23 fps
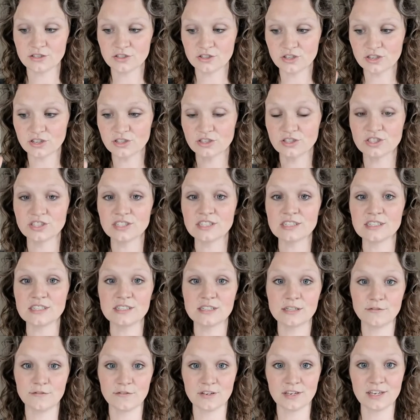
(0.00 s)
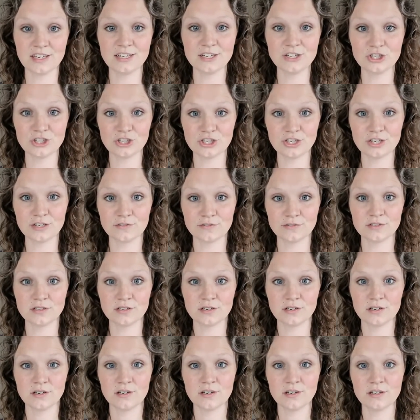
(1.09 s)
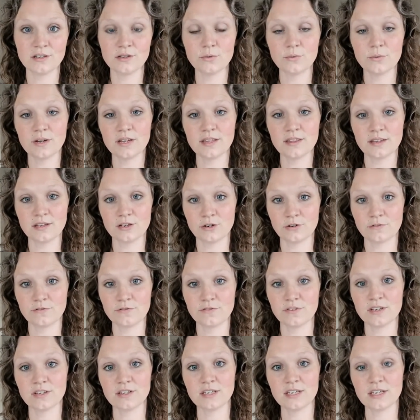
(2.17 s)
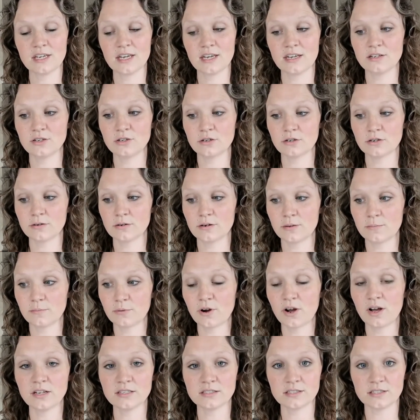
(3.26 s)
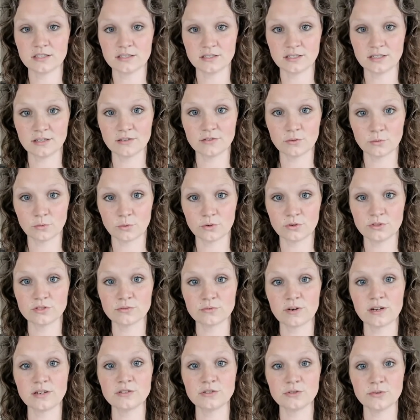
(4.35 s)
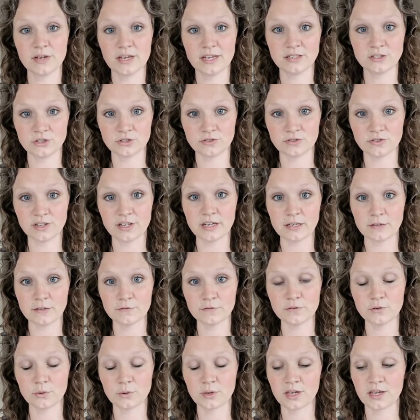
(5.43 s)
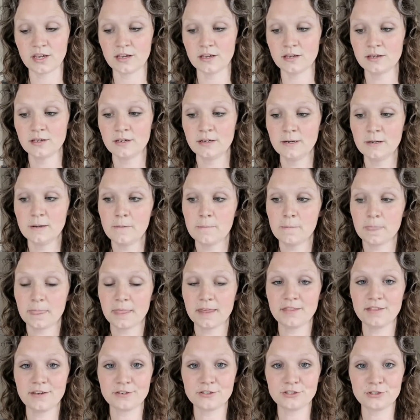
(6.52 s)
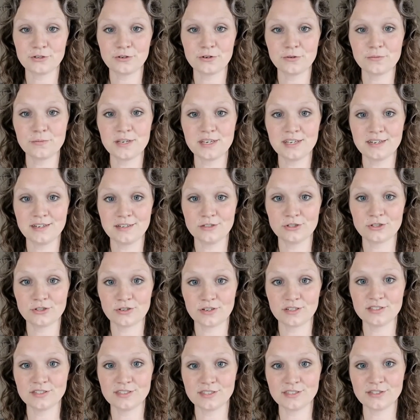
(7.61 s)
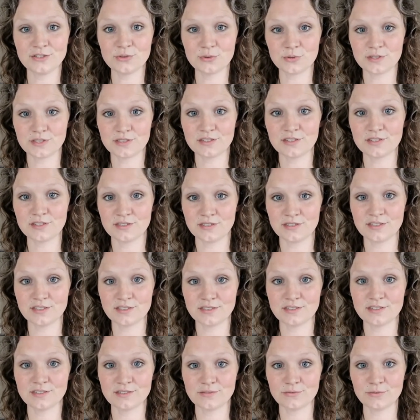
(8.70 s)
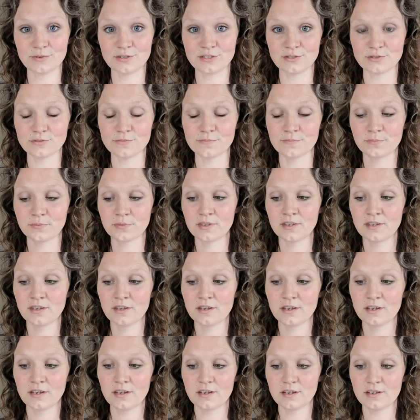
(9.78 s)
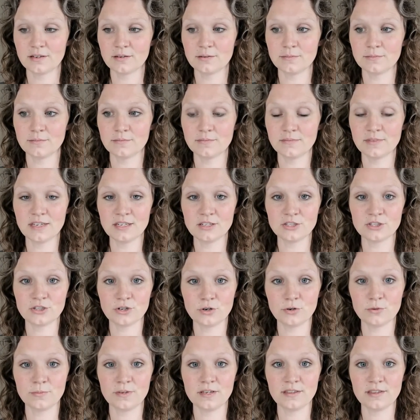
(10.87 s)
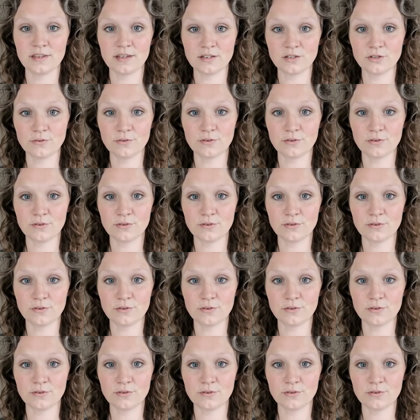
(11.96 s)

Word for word: a significant shift in the way that you're feeling and you're processing the world around you and your life, okay? They're showing me an interesting twist to this riddle. They show me that